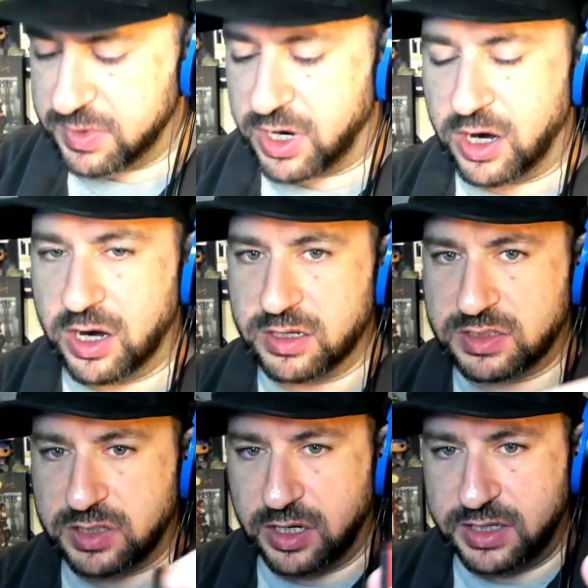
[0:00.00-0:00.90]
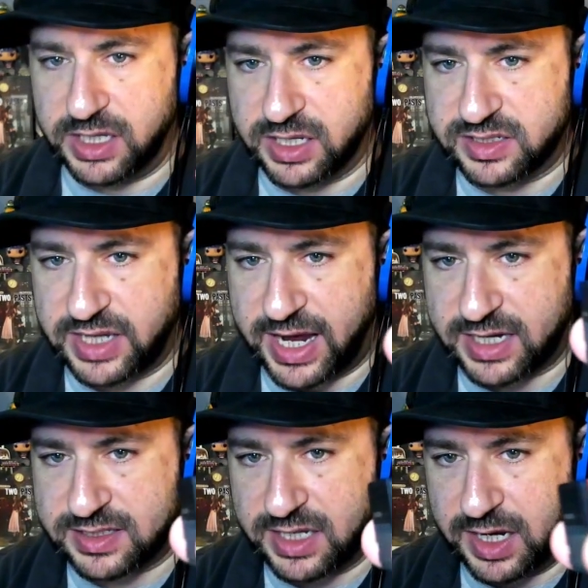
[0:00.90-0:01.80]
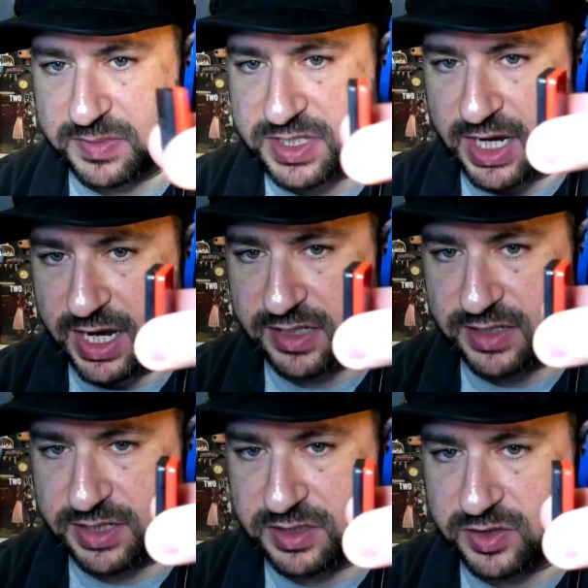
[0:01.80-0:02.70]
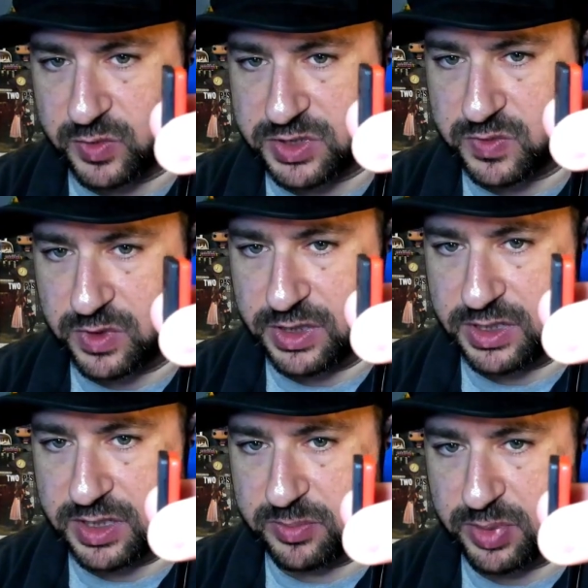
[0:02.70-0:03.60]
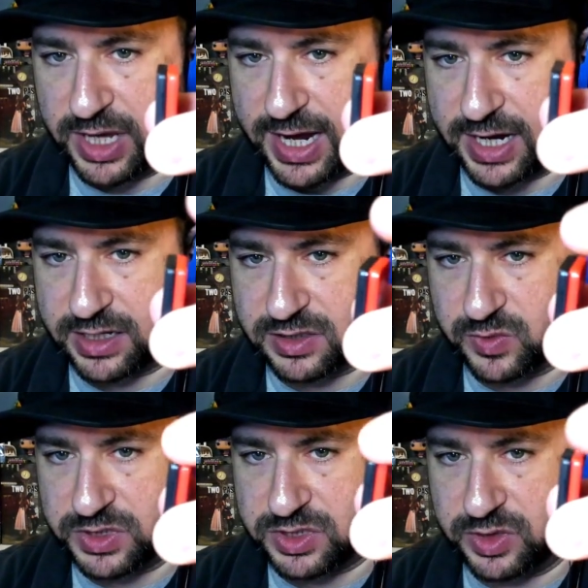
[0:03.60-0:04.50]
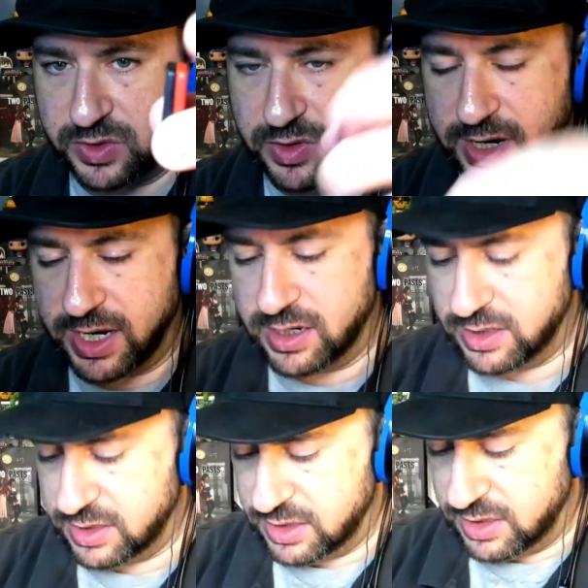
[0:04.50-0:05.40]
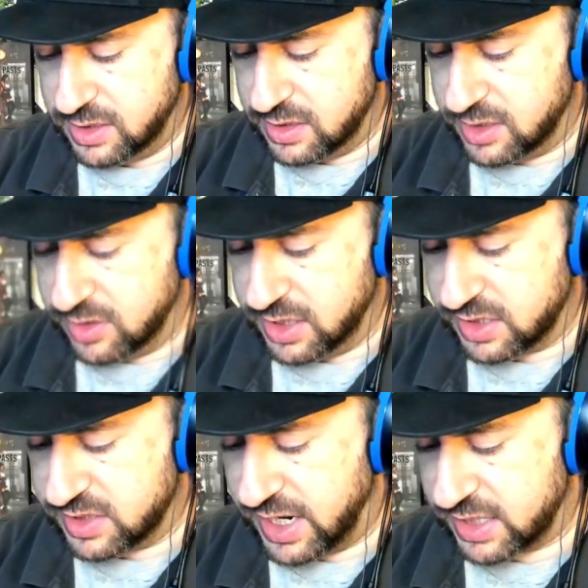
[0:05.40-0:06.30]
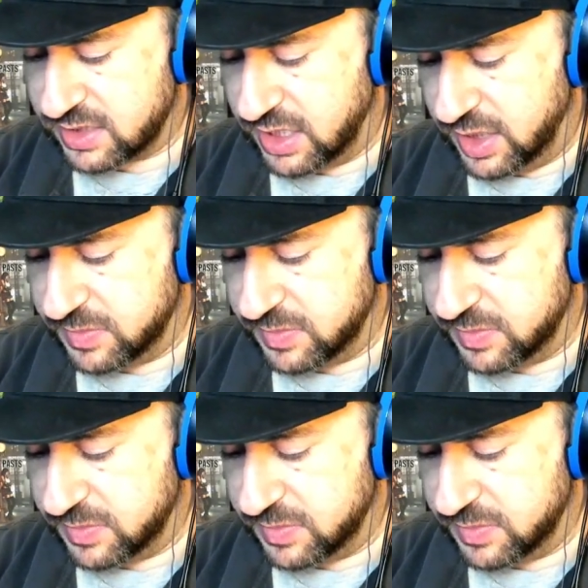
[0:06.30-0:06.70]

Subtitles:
cards are the exact same size. That's a Switch 1 in black, a Switch 2 in red. They're the exact same